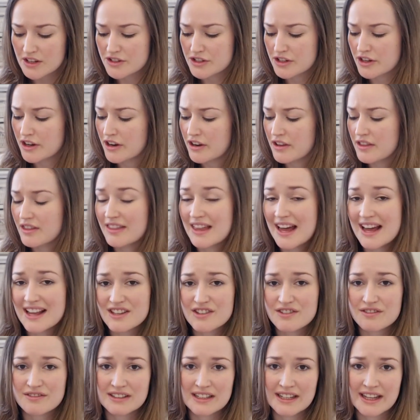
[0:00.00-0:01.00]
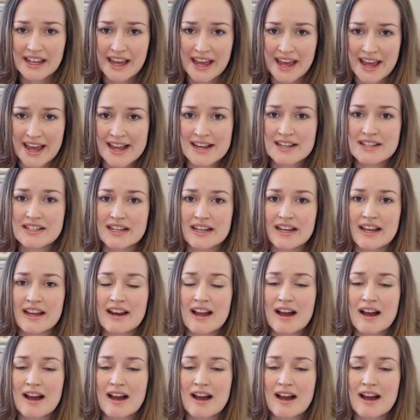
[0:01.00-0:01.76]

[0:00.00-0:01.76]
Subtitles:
So that's really handy,